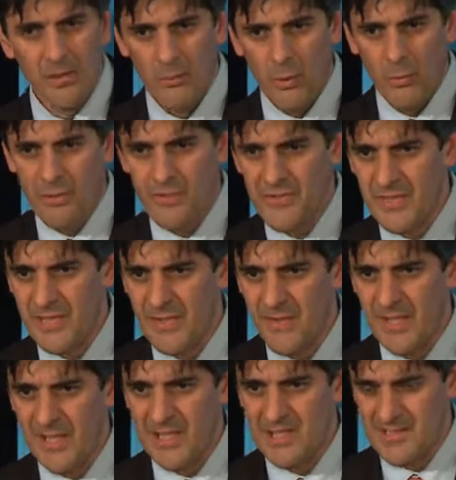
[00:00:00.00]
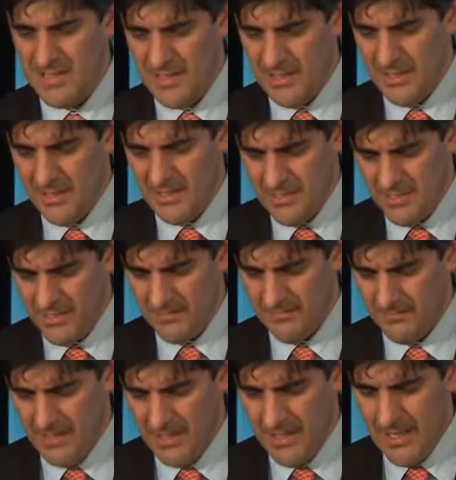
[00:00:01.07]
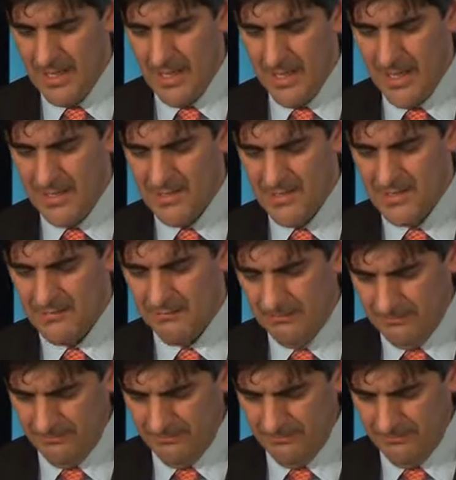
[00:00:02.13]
What we've seen in the last 10 years is